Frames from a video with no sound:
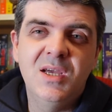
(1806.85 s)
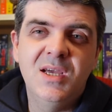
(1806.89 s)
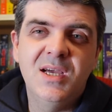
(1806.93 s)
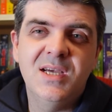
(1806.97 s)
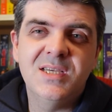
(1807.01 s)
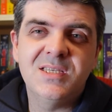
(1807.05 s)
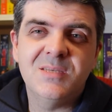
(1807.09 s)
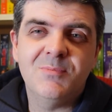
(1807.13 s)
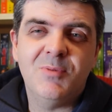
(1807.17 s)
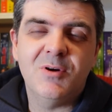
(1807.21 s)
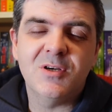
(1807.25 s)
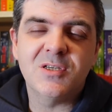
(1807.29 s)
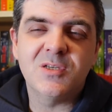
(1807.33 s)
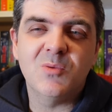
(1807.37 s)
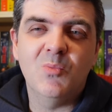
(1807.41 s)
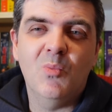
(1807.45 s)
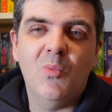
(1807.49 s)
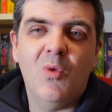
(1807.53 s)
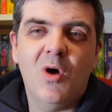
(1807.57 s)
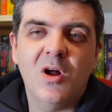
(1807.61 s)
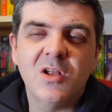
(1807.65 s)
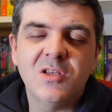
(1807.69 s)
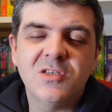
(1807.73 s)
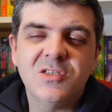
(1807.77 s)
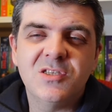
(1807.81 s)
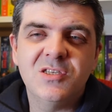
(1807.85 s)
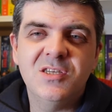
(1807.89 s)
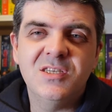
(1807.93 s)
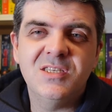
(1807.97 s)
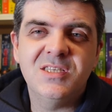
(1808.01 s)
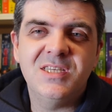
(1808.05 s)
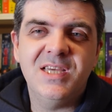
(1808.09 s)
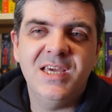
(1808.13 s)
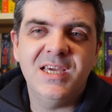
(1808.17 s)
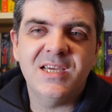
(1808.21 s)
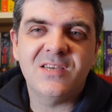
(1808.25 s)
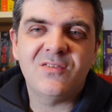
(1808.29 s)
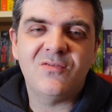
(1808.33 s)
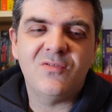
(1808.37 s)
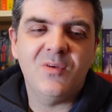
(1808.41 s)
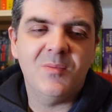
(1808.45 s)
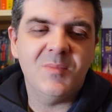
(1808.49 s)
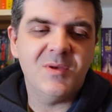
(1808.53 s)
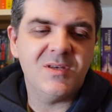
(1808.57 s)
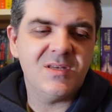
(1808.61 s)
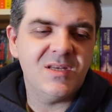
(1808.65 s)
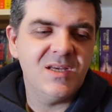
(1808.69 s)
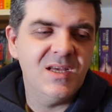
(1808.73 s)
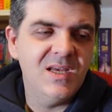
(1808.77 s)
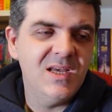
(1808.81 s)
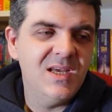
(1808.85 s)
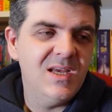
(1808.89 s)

as a person watching it, takes from it.